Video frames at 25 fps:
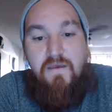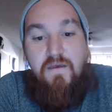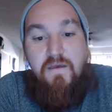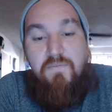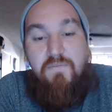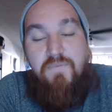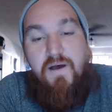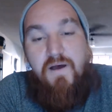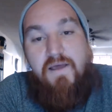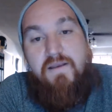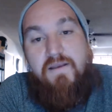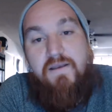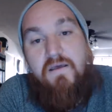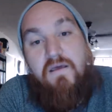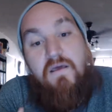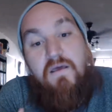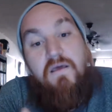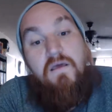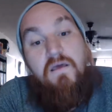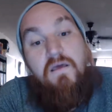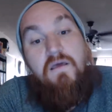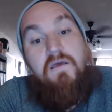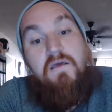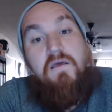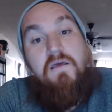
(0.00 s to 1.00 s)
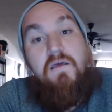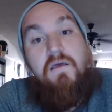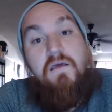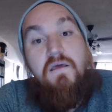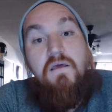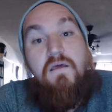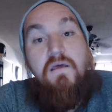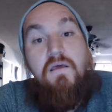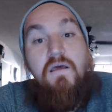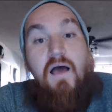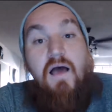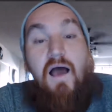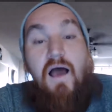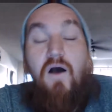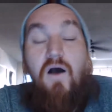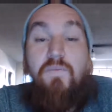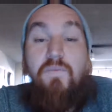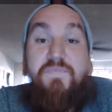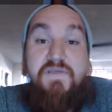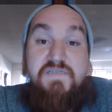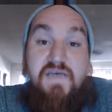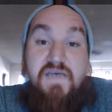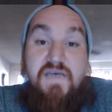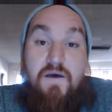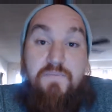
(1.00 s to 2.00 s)
But I hope
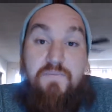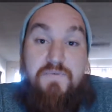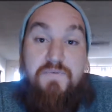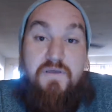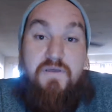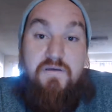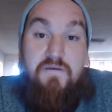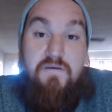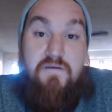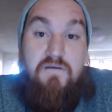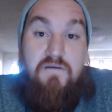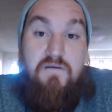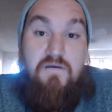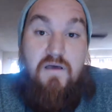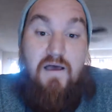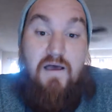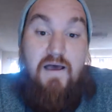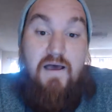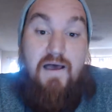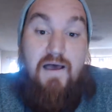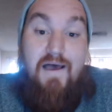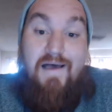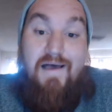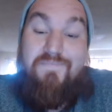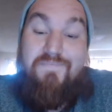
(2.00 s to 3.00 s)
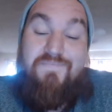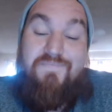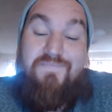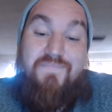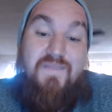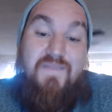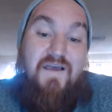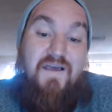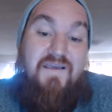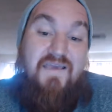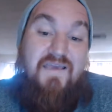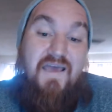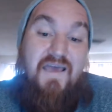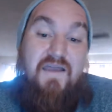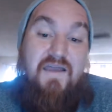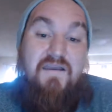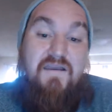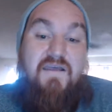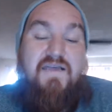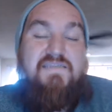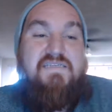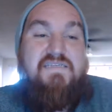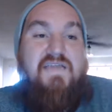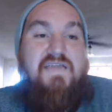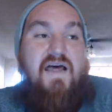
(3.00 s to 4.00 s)
this helped. Uh, again,
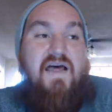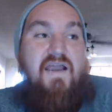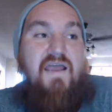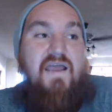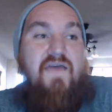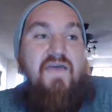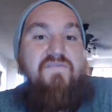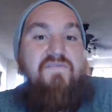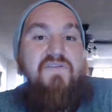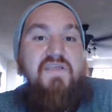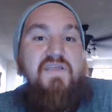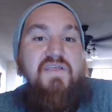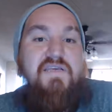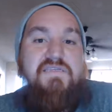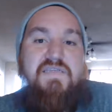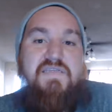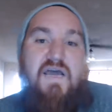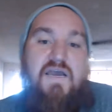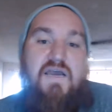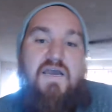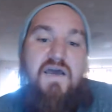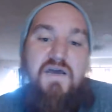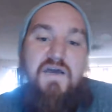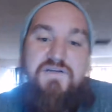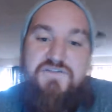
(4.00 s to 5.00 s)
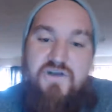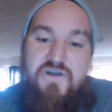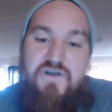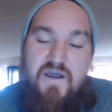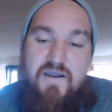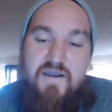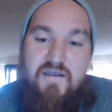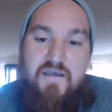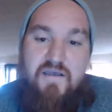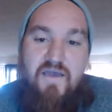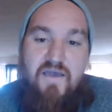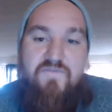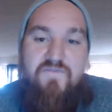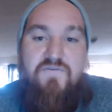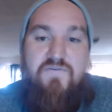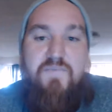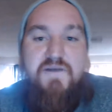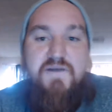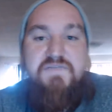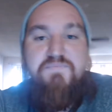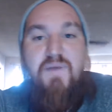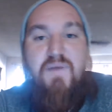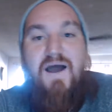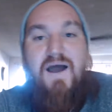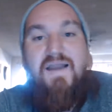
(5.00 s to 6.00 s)
it's not everything is not cut and dry.
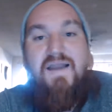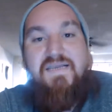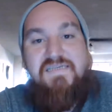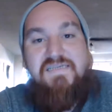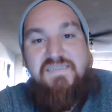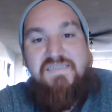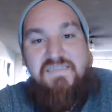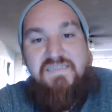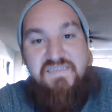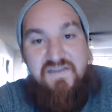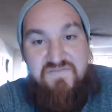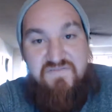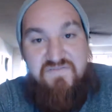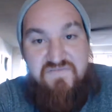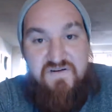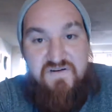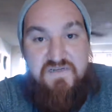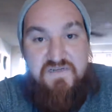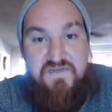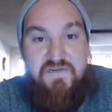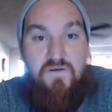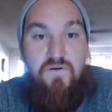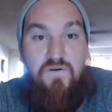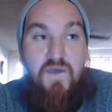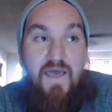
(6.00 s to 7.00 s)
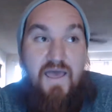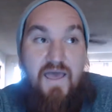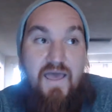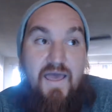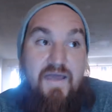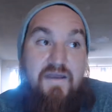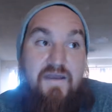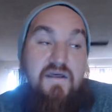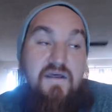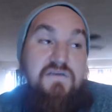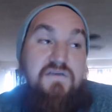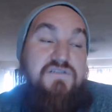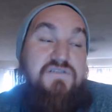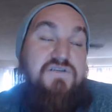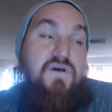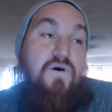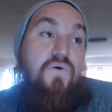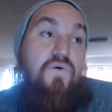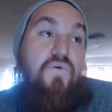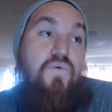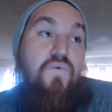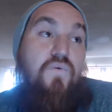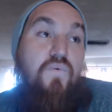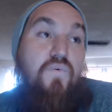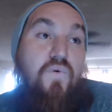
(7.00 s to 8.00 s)
Everybody's body is different, and
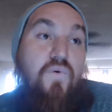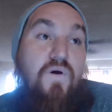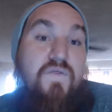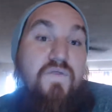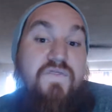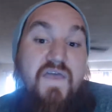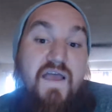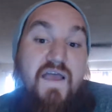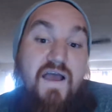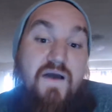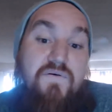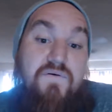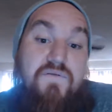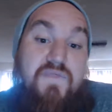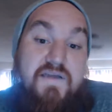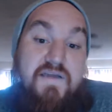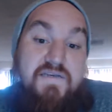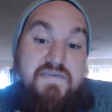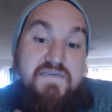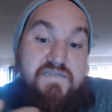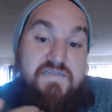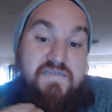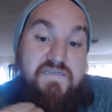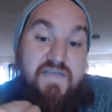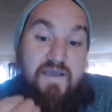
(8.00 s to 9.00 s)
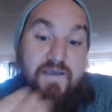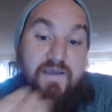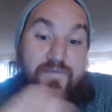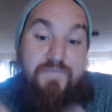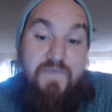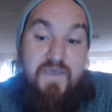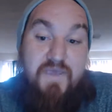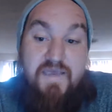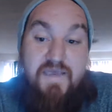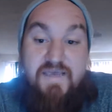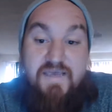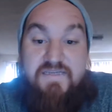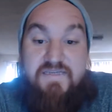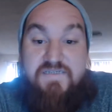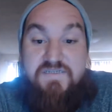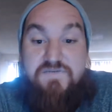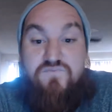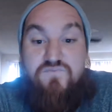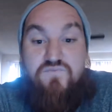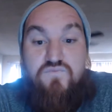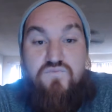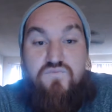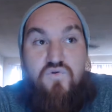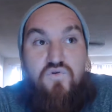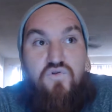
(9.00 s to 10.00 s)
so one thing I would like to say
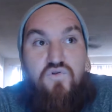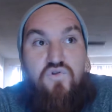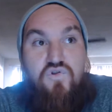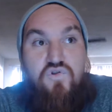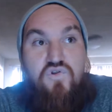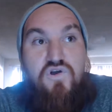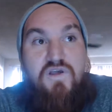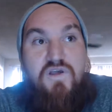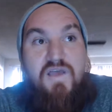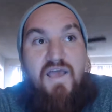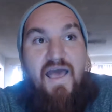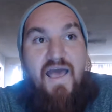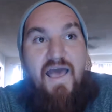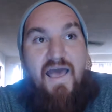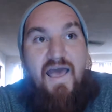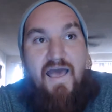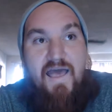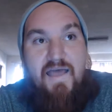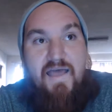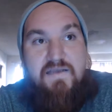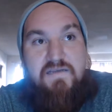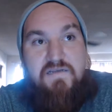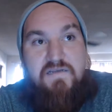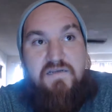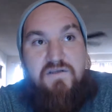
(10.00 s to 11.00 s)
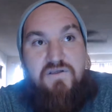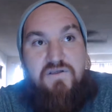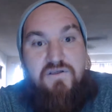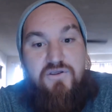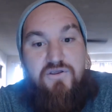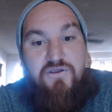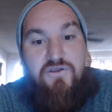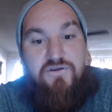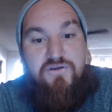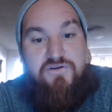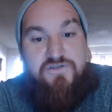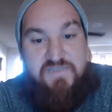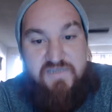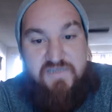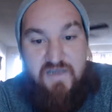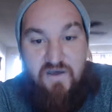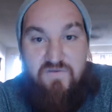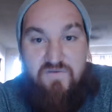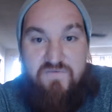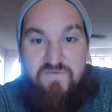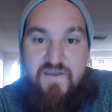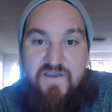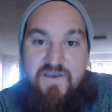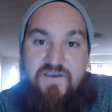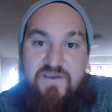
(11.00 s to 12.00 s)
is look at
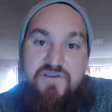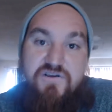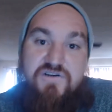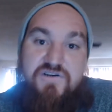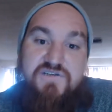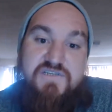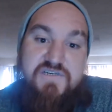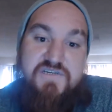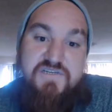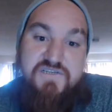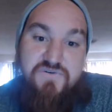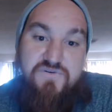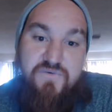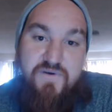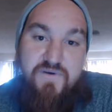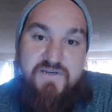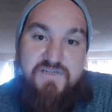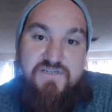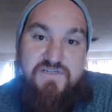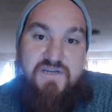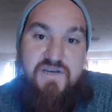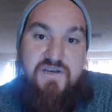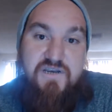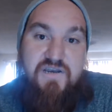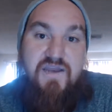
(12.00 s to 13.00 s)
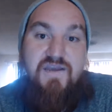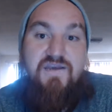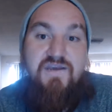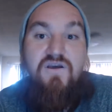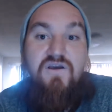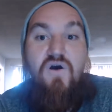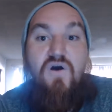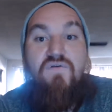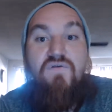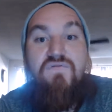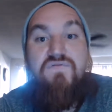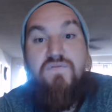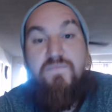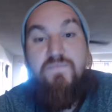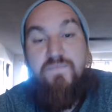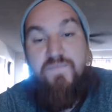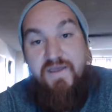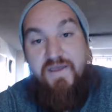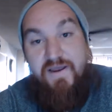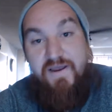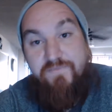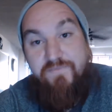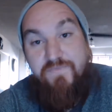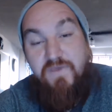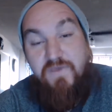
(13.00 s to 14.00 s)
yourself and your situation and go from
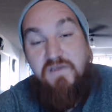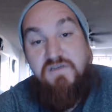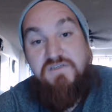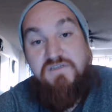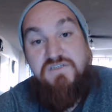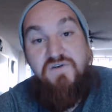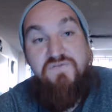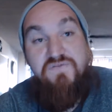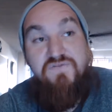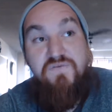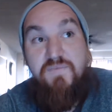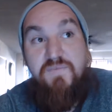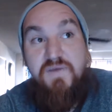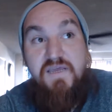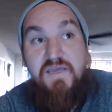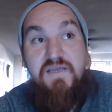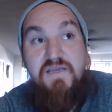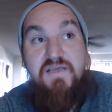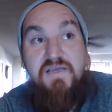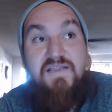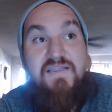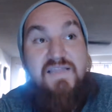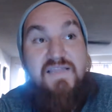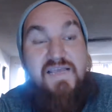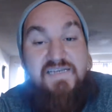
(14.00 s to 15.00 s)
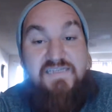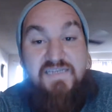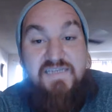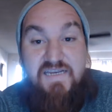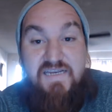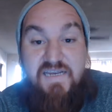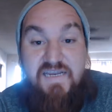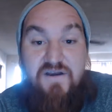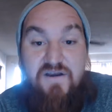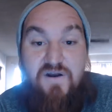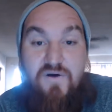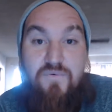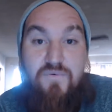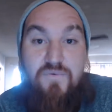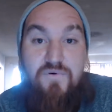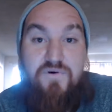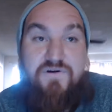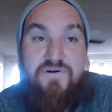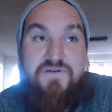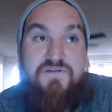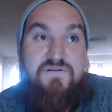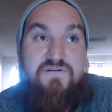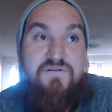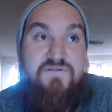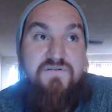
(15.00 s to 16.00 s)
there. So for me, lazy keto
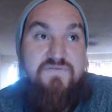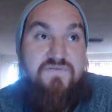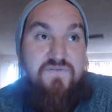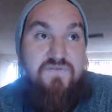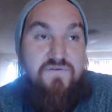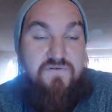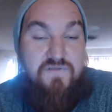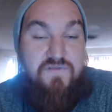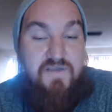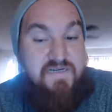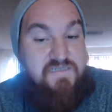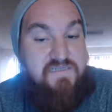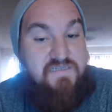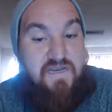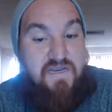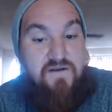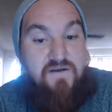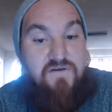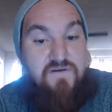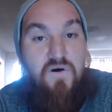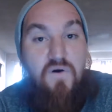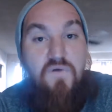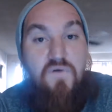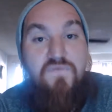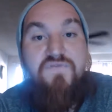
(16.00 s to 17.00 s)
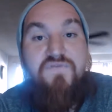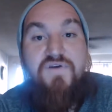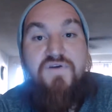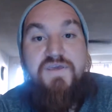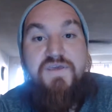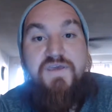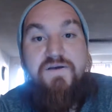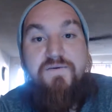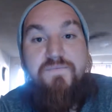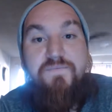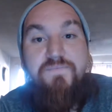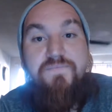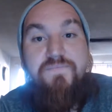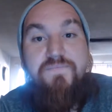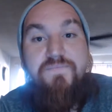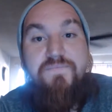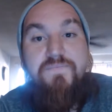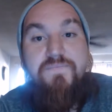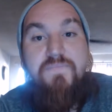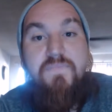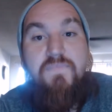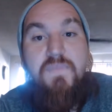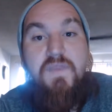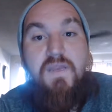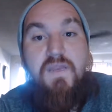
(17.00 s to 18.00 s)
worked for like I said over a year,
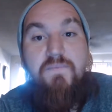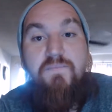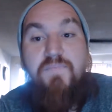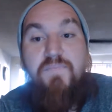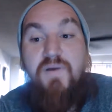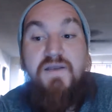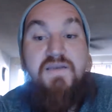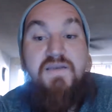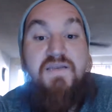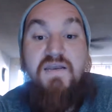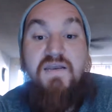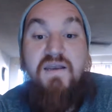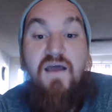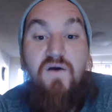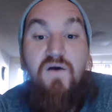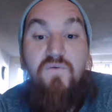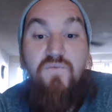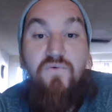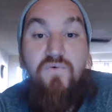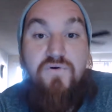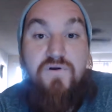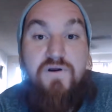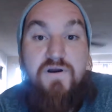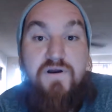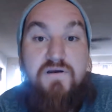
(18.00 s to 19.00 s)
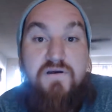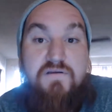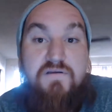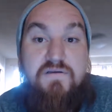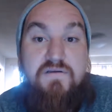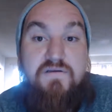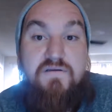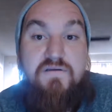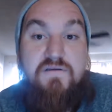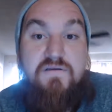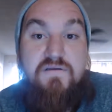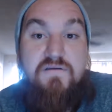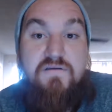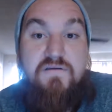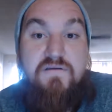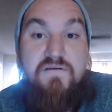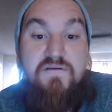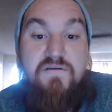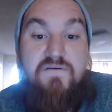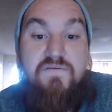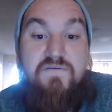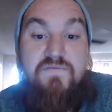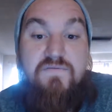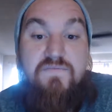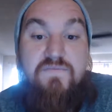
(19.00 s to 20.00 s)
but it did not work
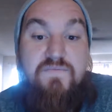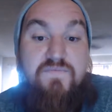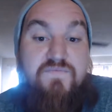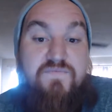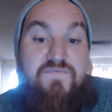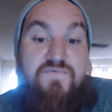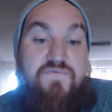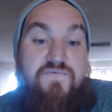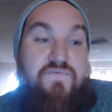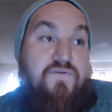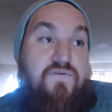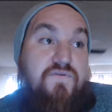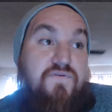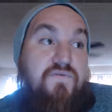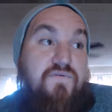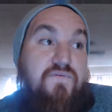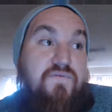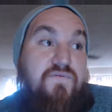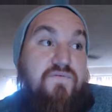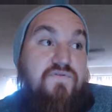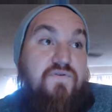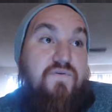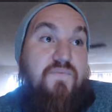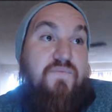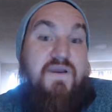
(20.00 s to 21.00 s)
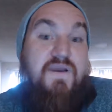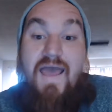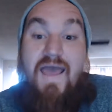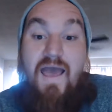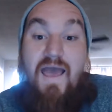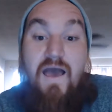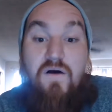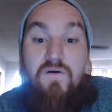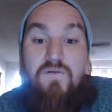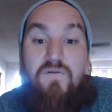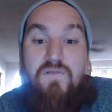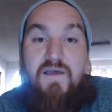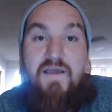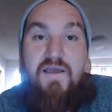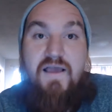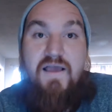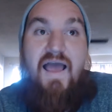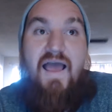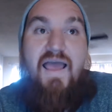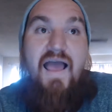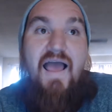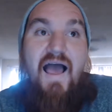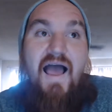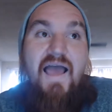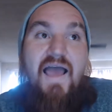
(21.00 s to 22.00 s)
for for me now. Like
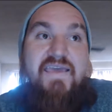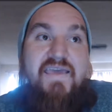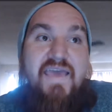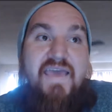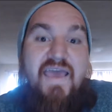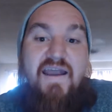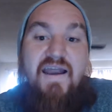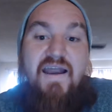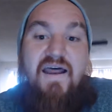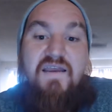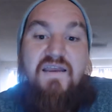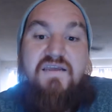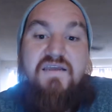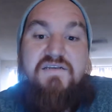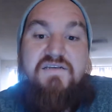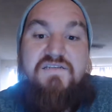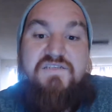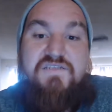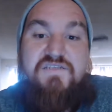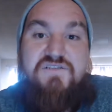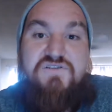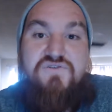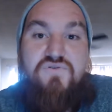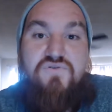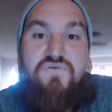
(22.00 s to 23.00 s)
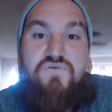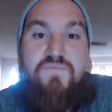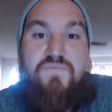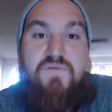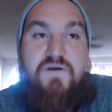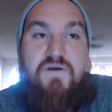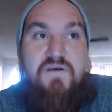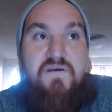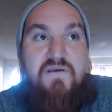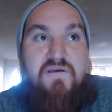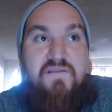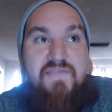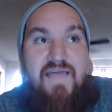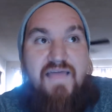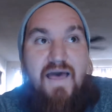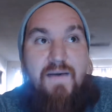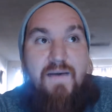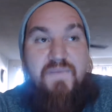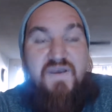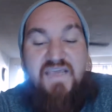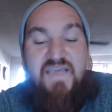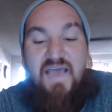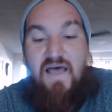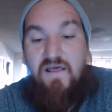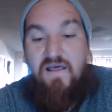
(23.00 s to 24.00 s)
I I cannot consume that
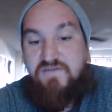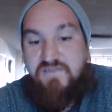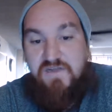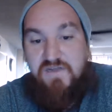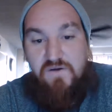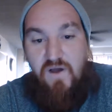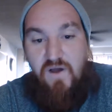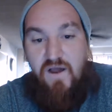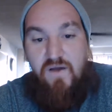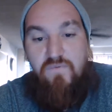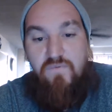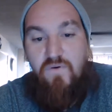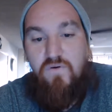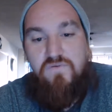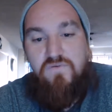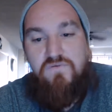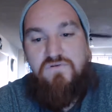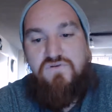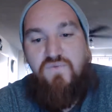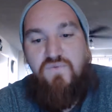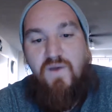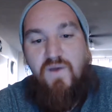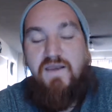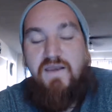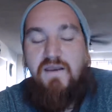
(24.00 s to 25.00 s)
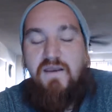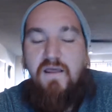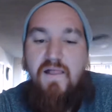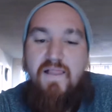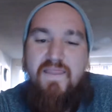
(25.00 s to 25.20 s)
many calories. I, I won't lose weight.